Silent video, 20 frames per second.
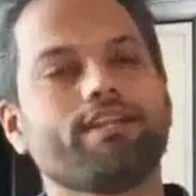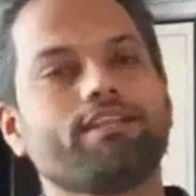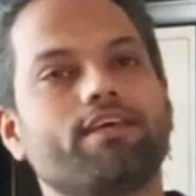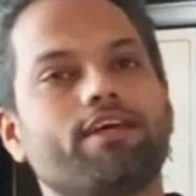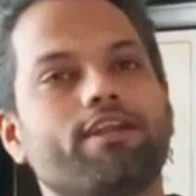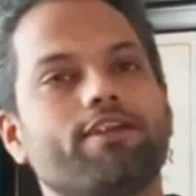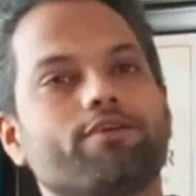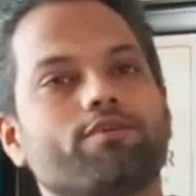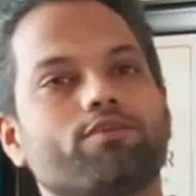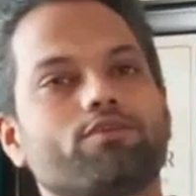said
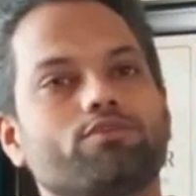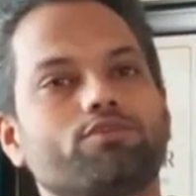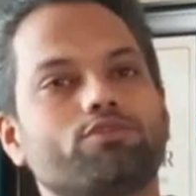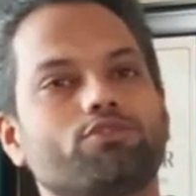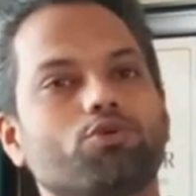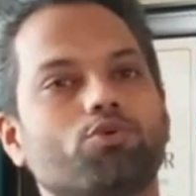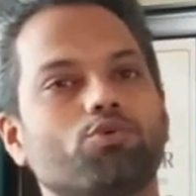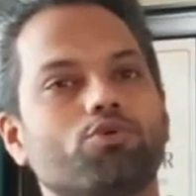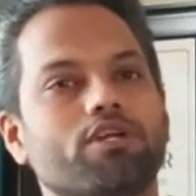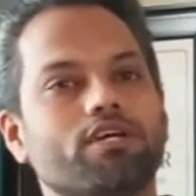that, you know,
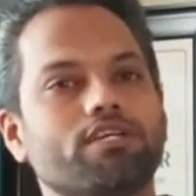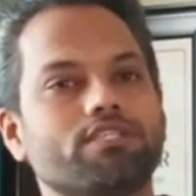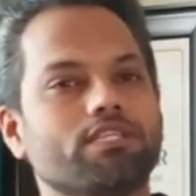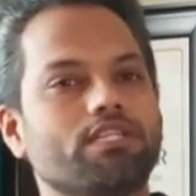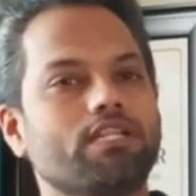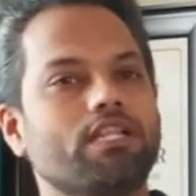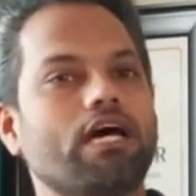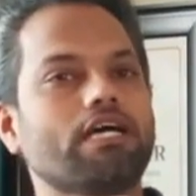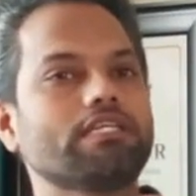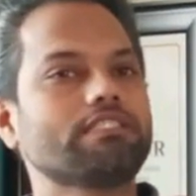chhodna is
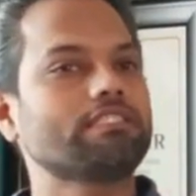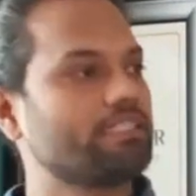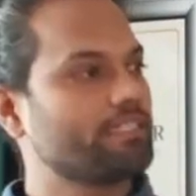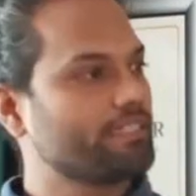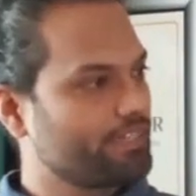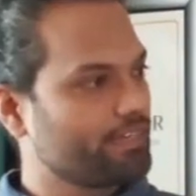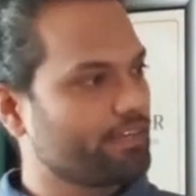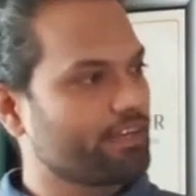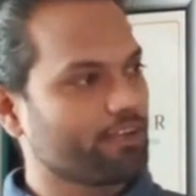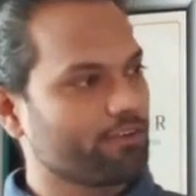the last
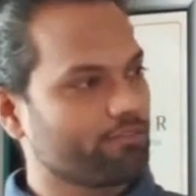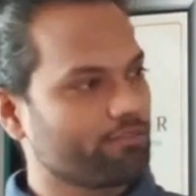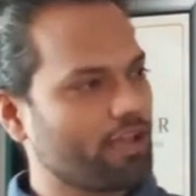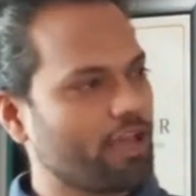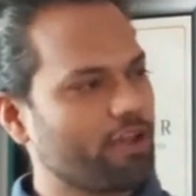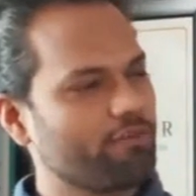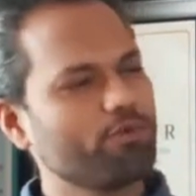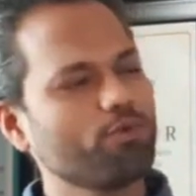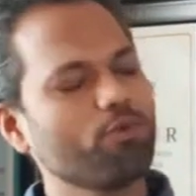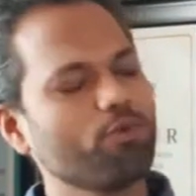thing in life.
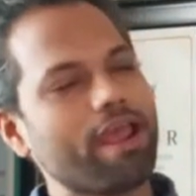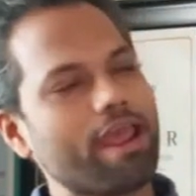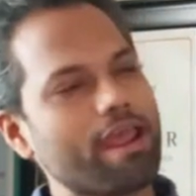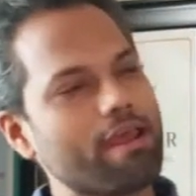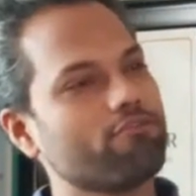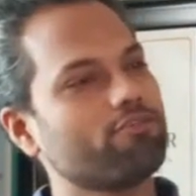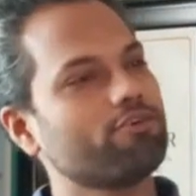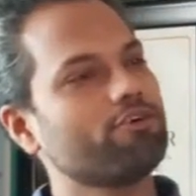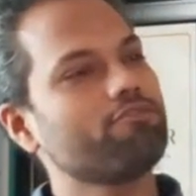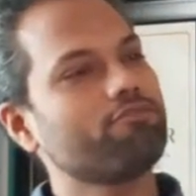Have you
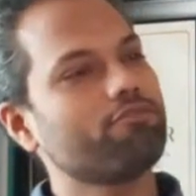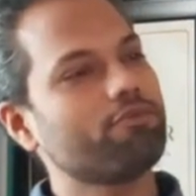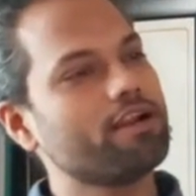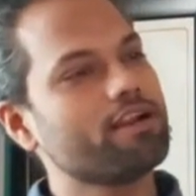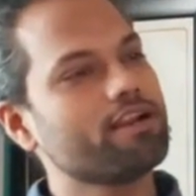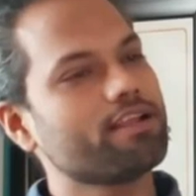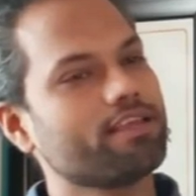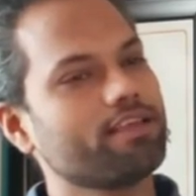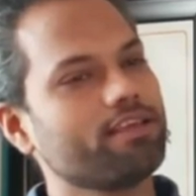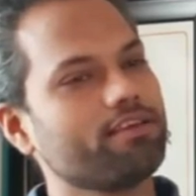ever
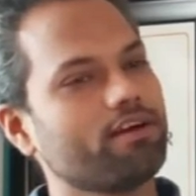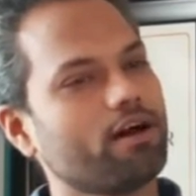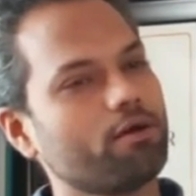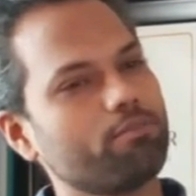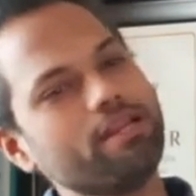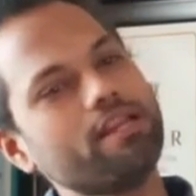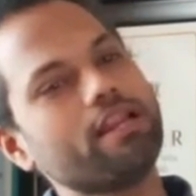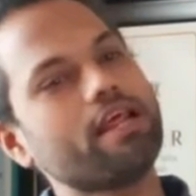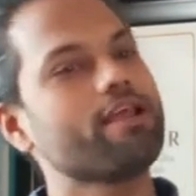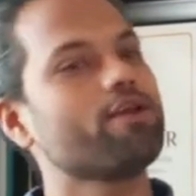felt ki
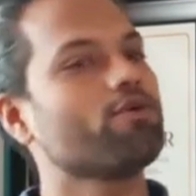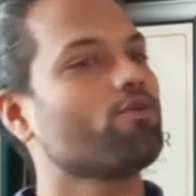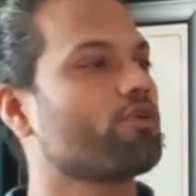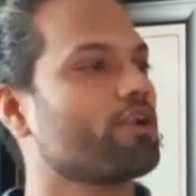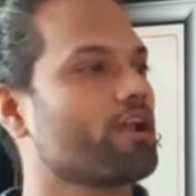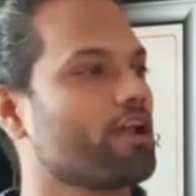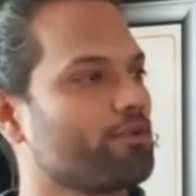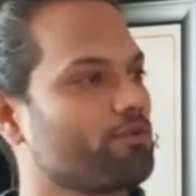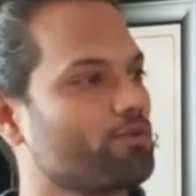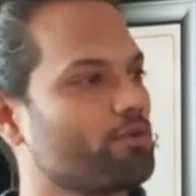abhi nahi ho
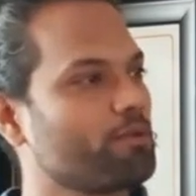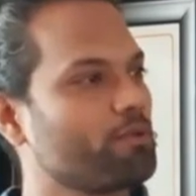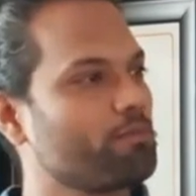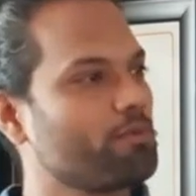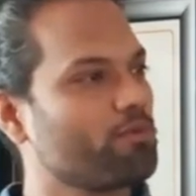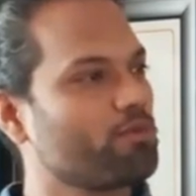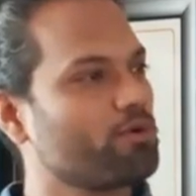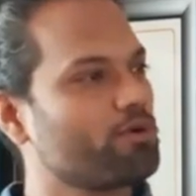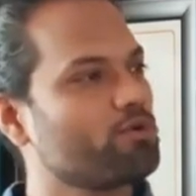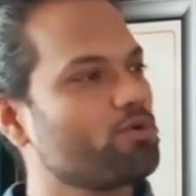raha hai? You know,
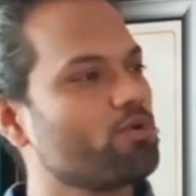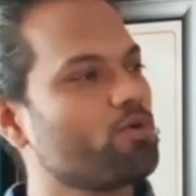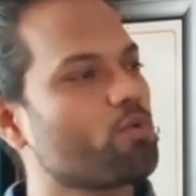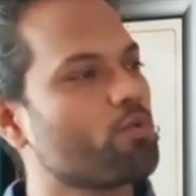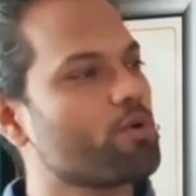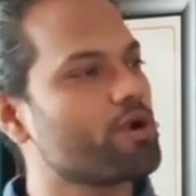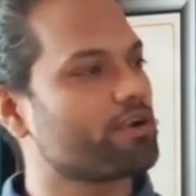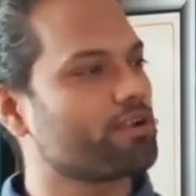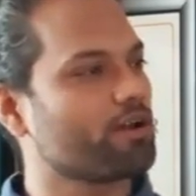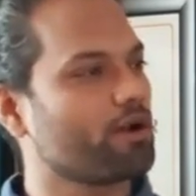maybe I want to
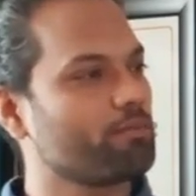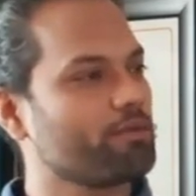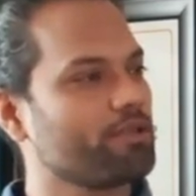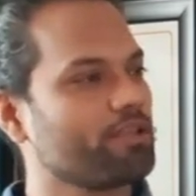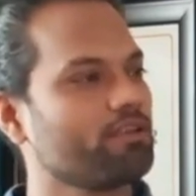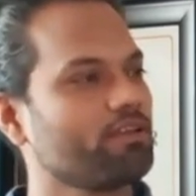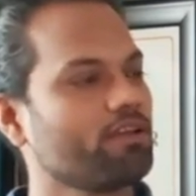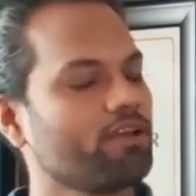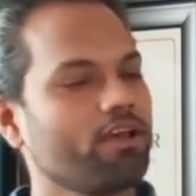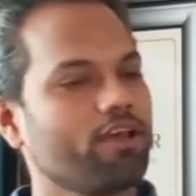quit.
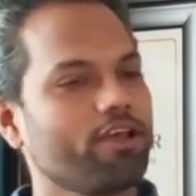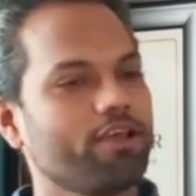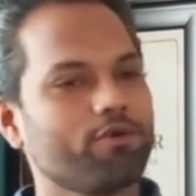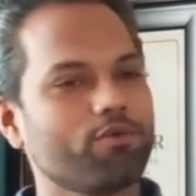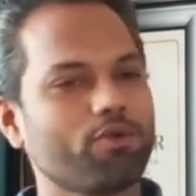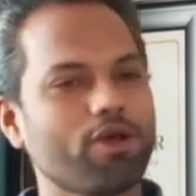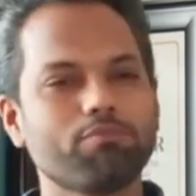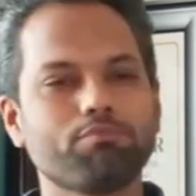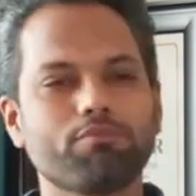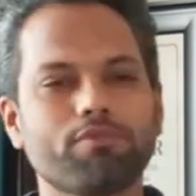Abhi,
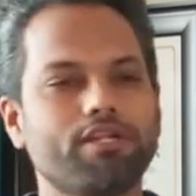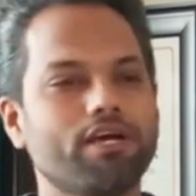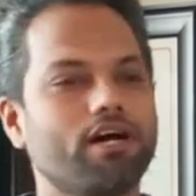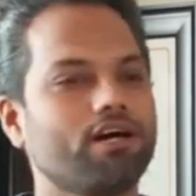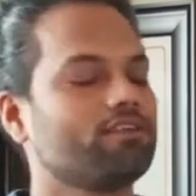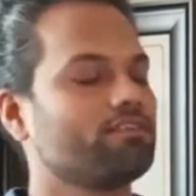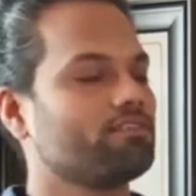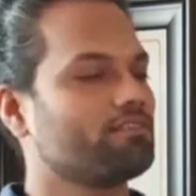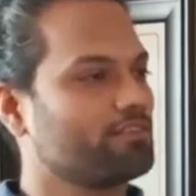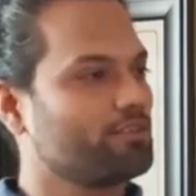you know, I'm
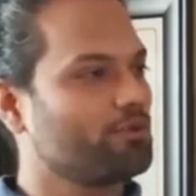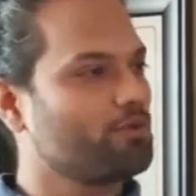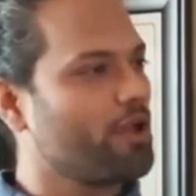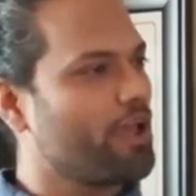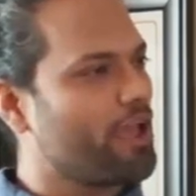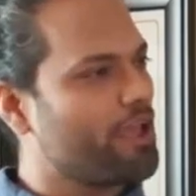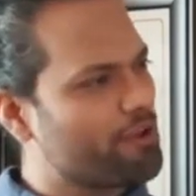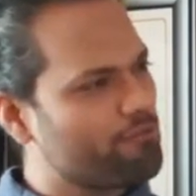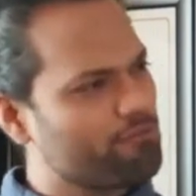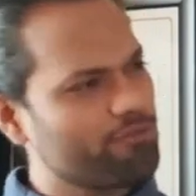done. You
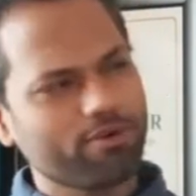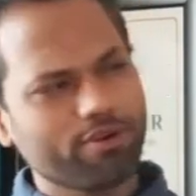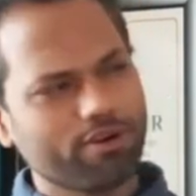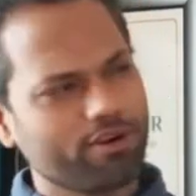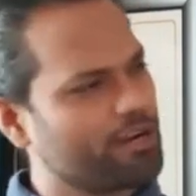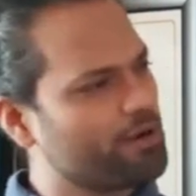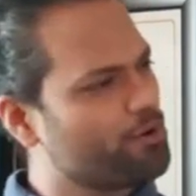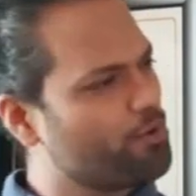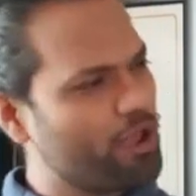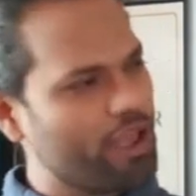know,
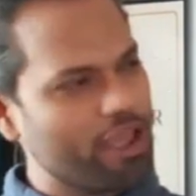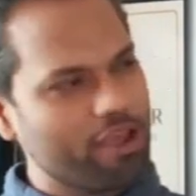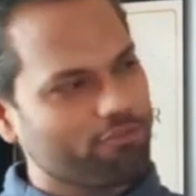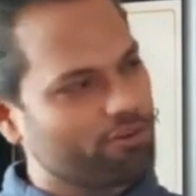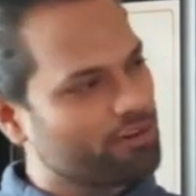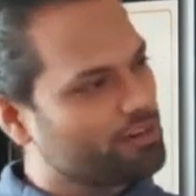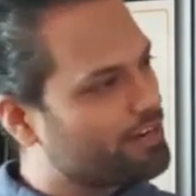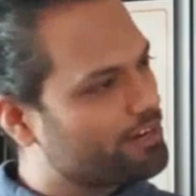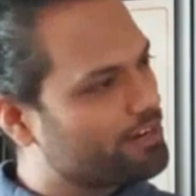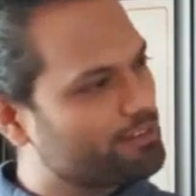did you
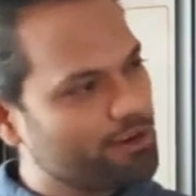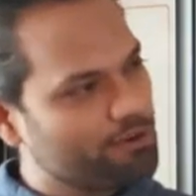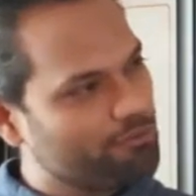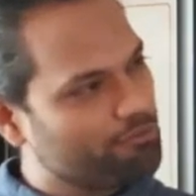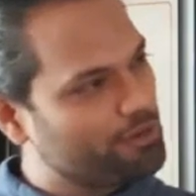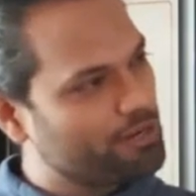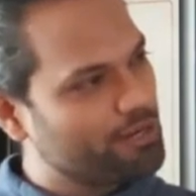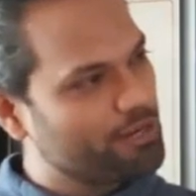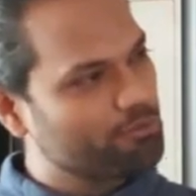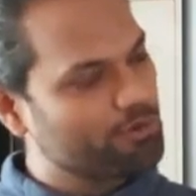ever get
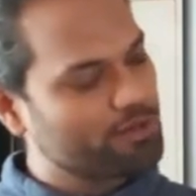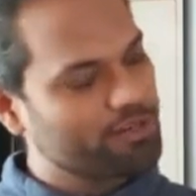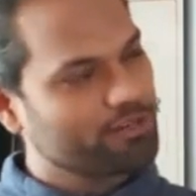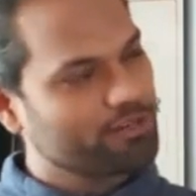that feeling